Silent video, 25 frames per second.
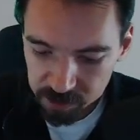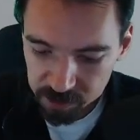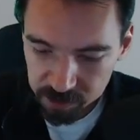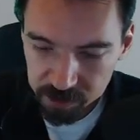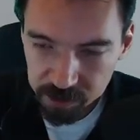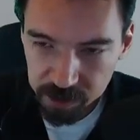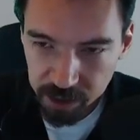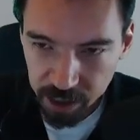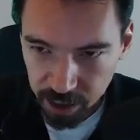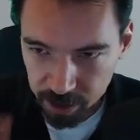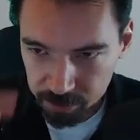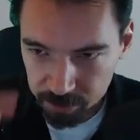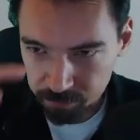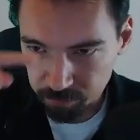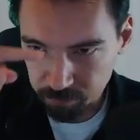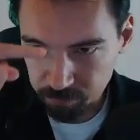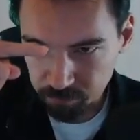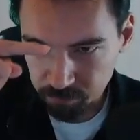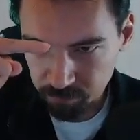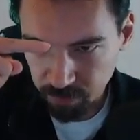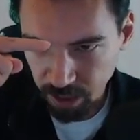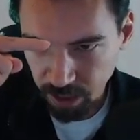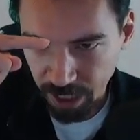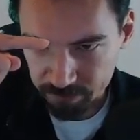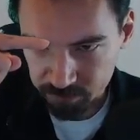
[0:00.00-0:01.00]
and
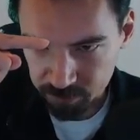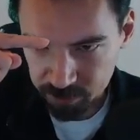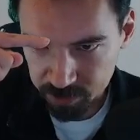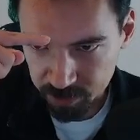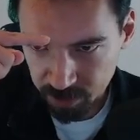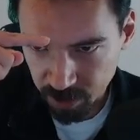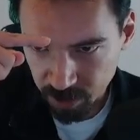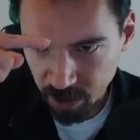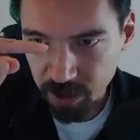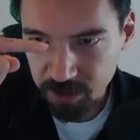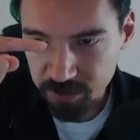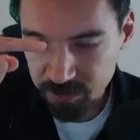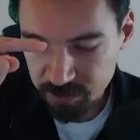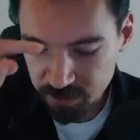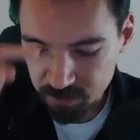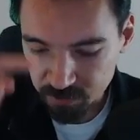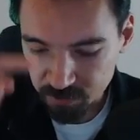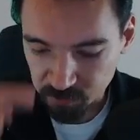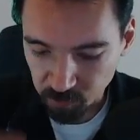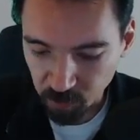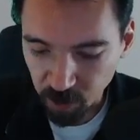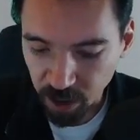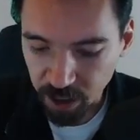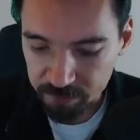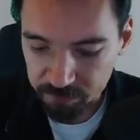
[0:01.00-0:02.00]
have a constant
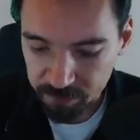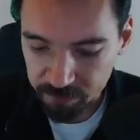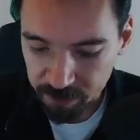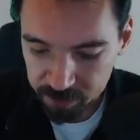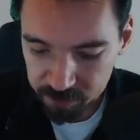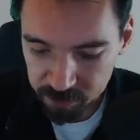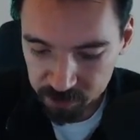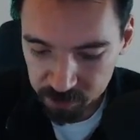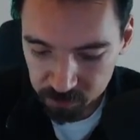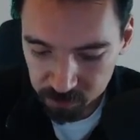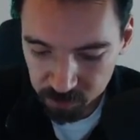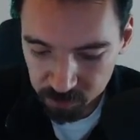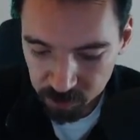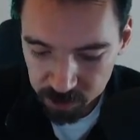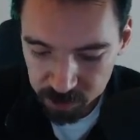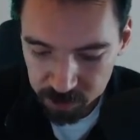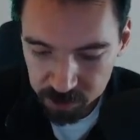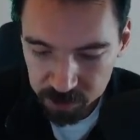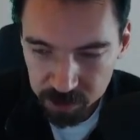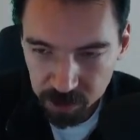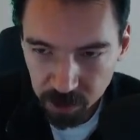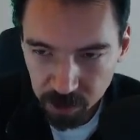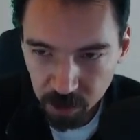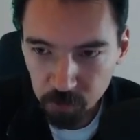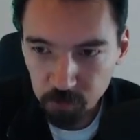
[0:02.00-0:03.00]
y value
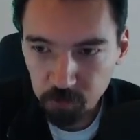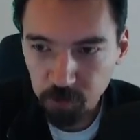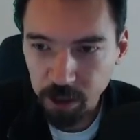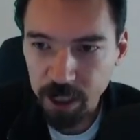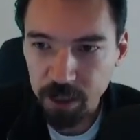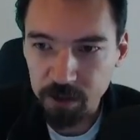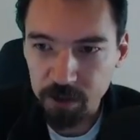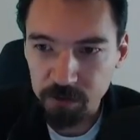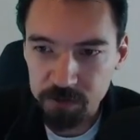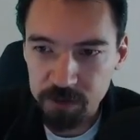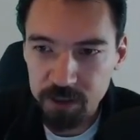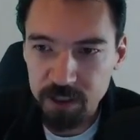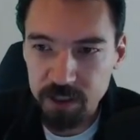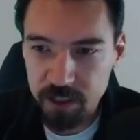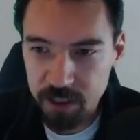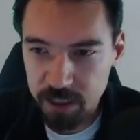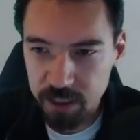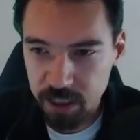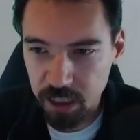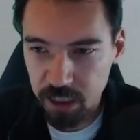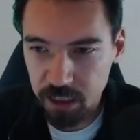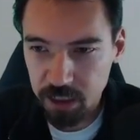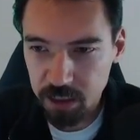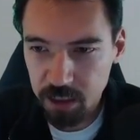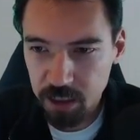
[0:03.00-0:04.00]
around
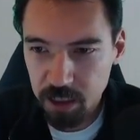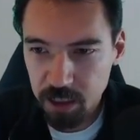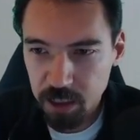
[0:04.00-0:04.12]
c.